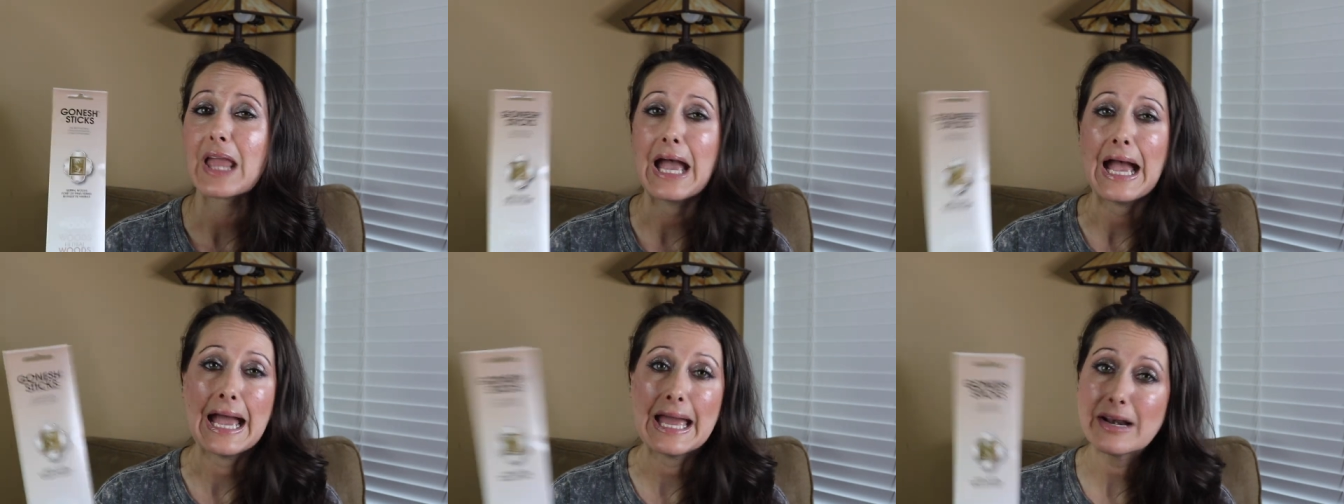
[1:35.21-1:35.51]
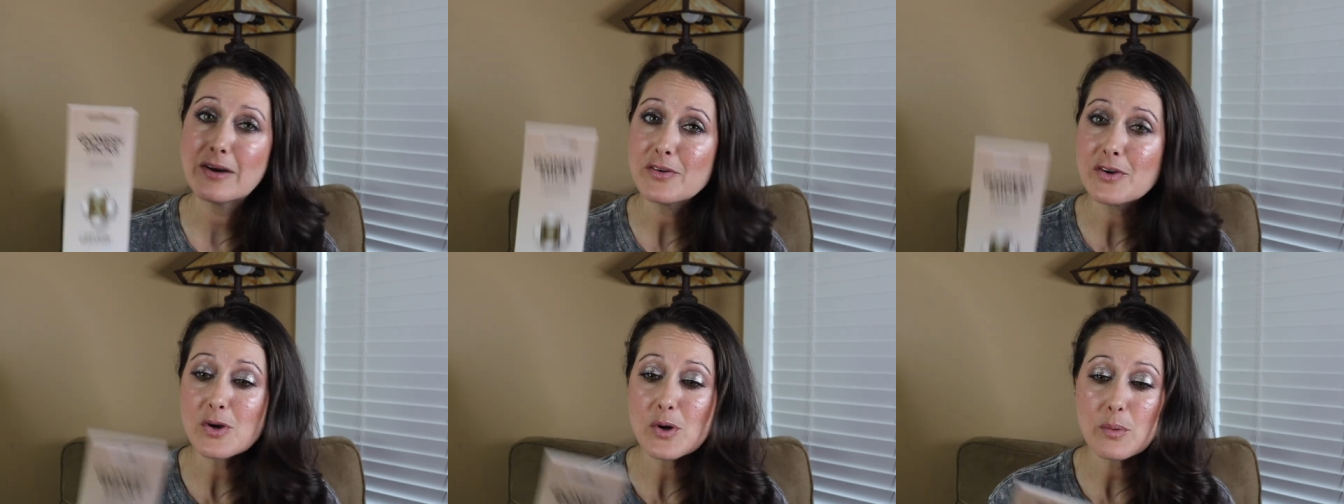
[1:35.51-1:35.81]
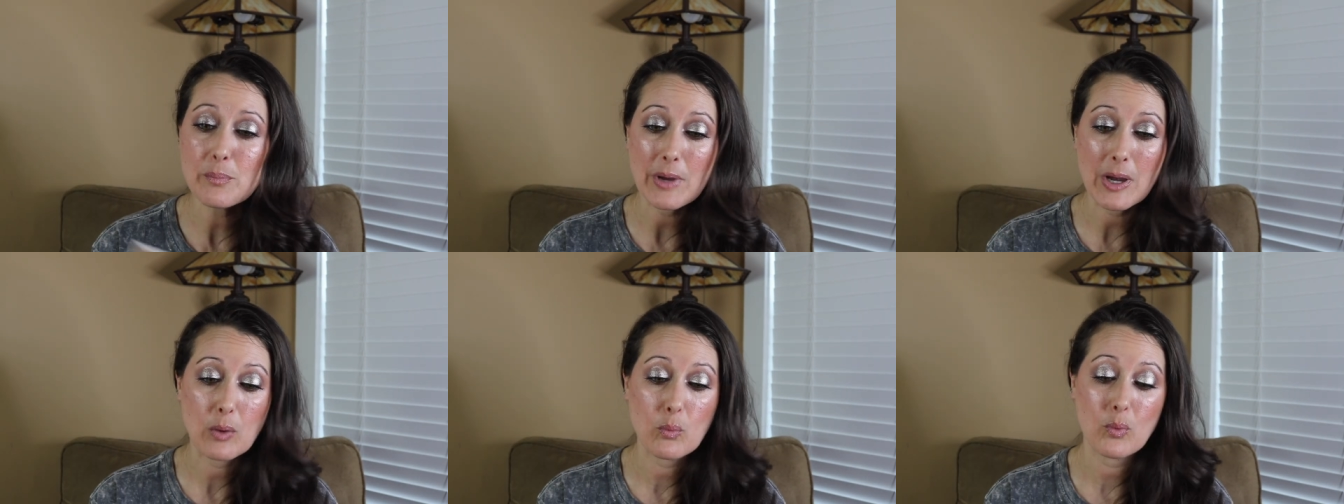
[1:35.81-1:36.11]
I don't know
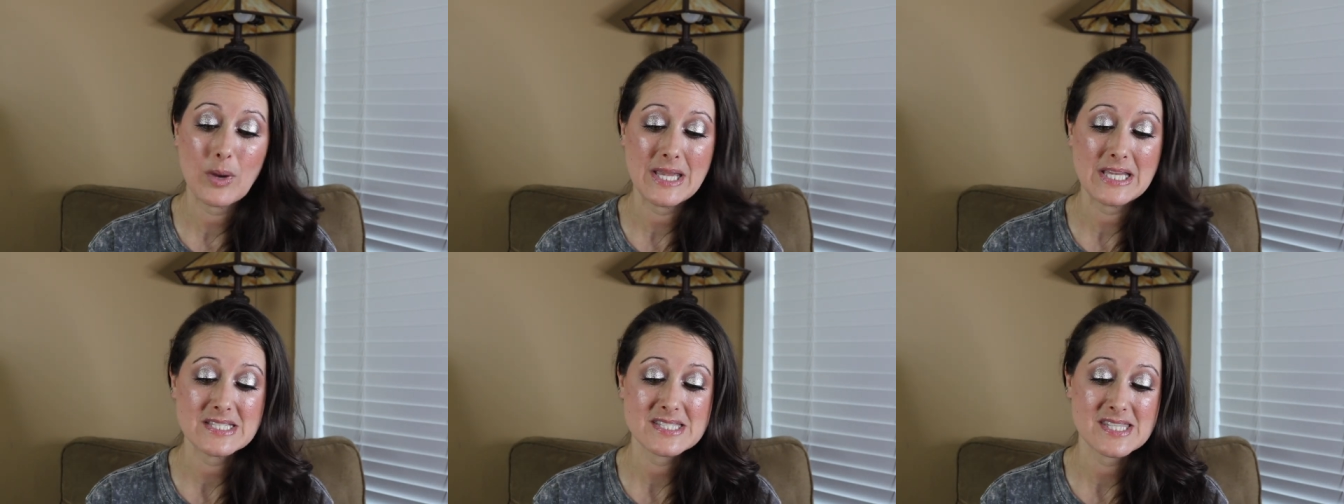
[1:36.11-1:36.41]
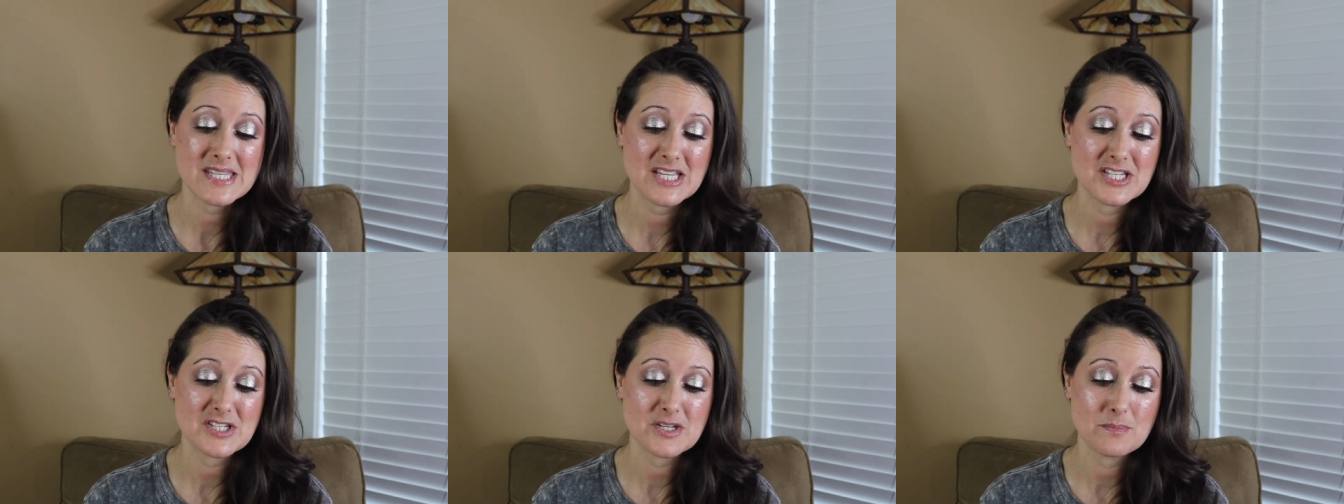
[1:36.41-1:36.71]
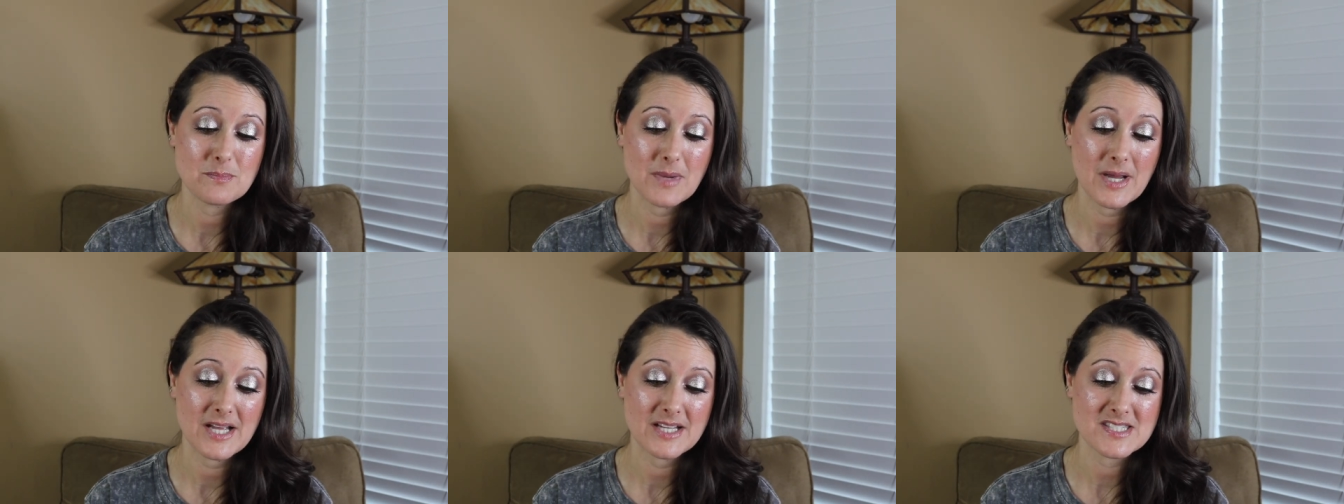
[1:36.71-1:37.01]
about white sage
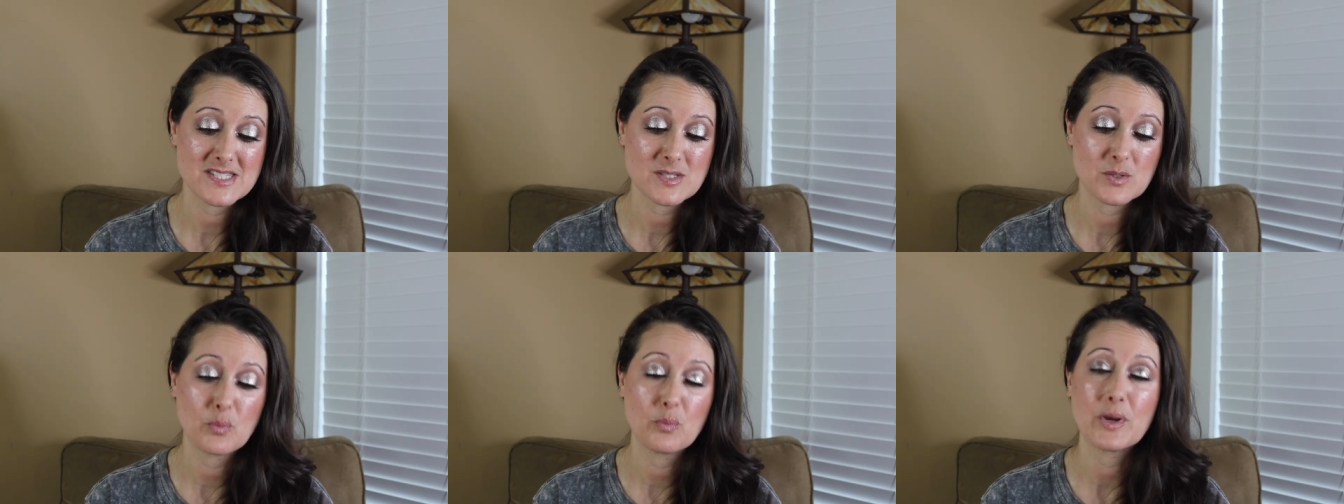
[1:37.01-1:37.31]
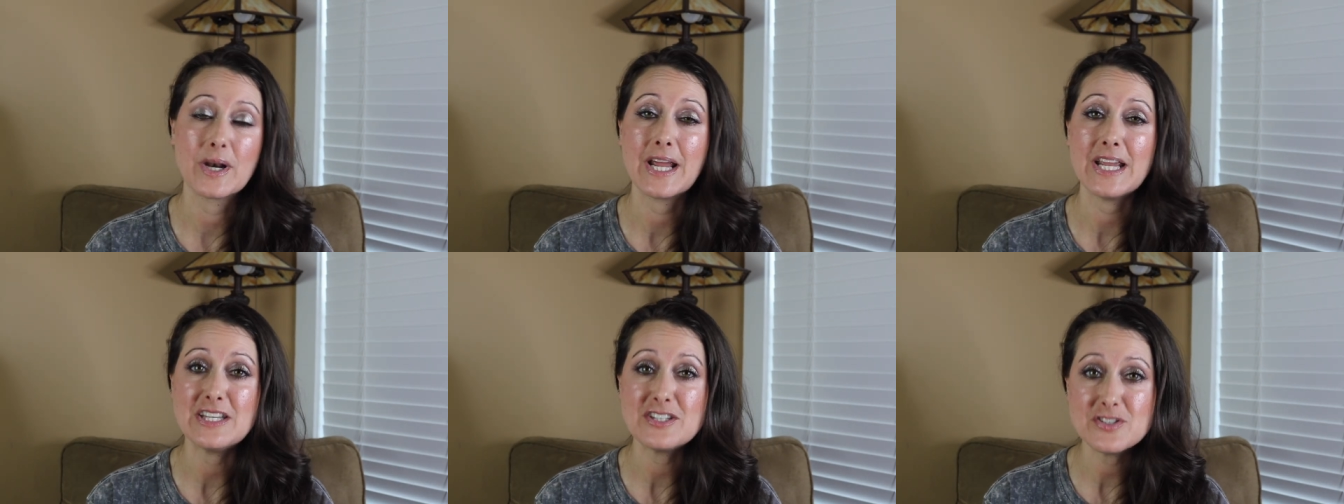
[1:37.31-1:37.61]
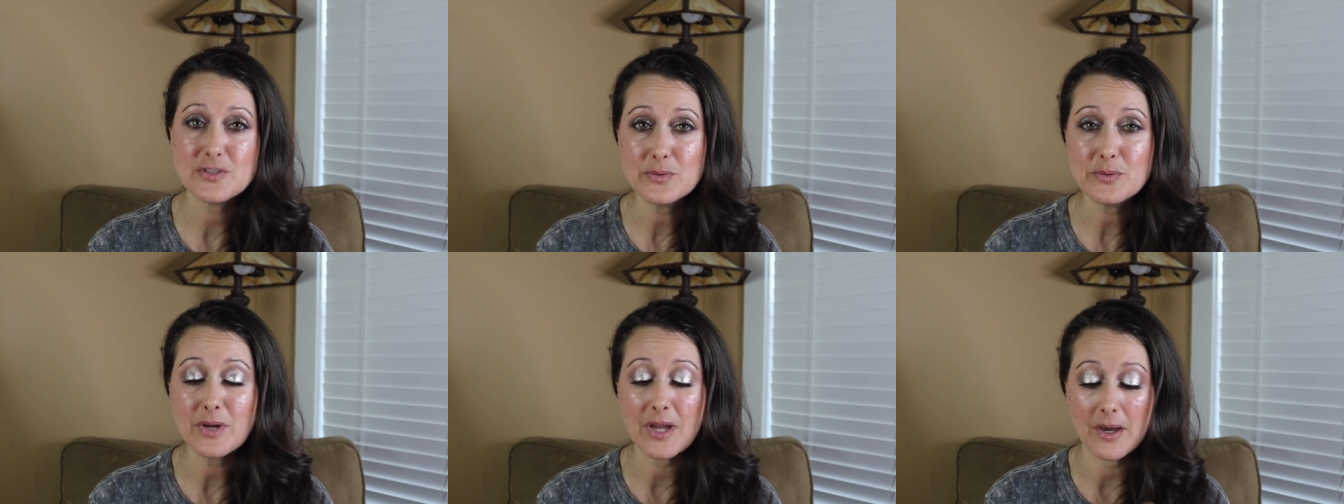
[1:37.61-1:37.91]
and musk. What I
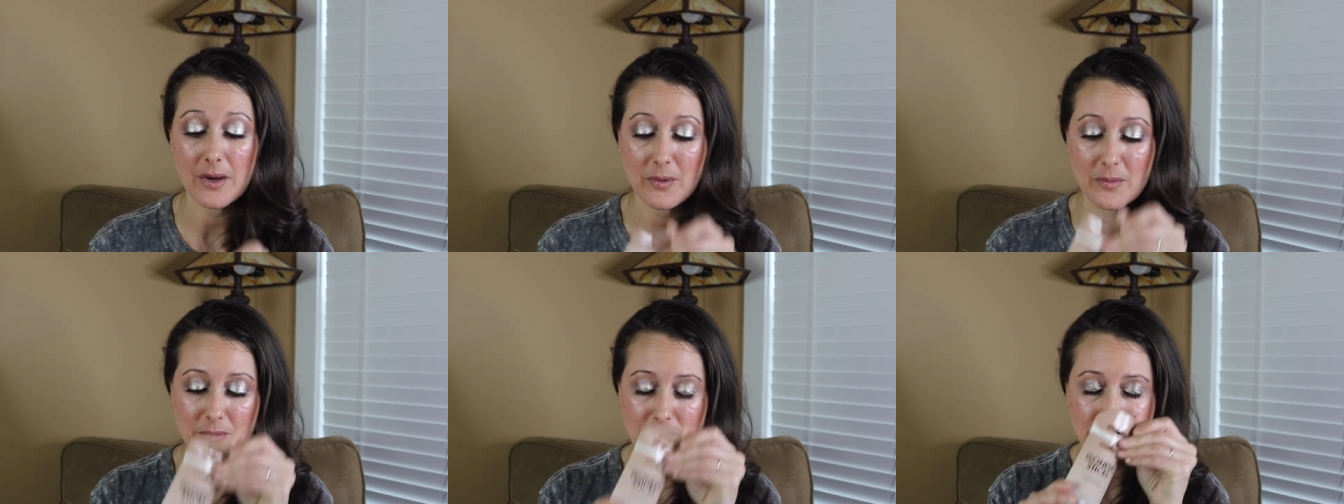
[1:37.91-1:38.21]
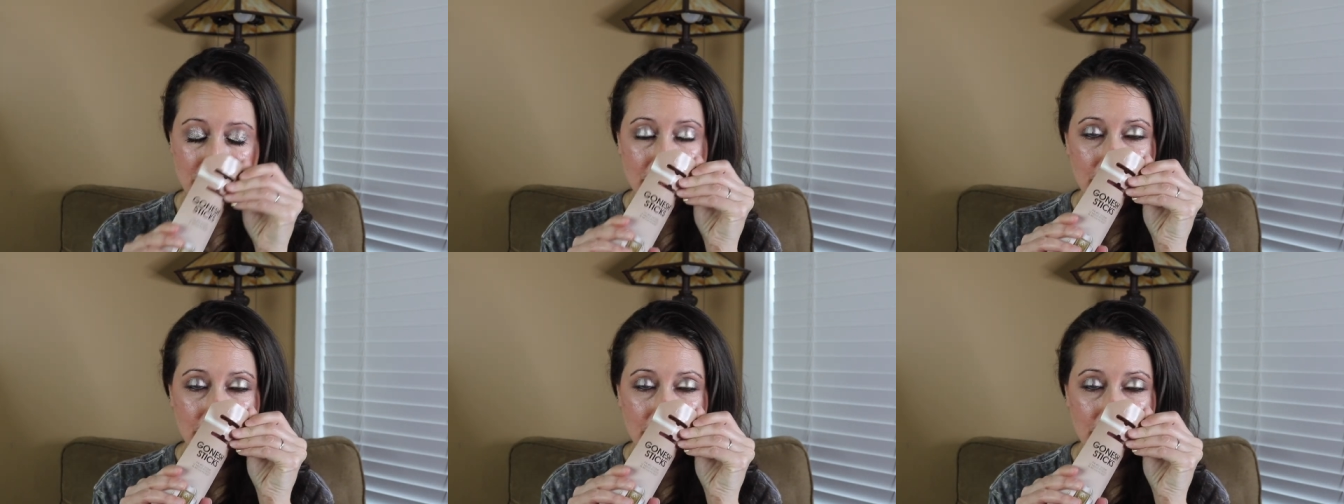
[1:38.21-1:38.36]
do know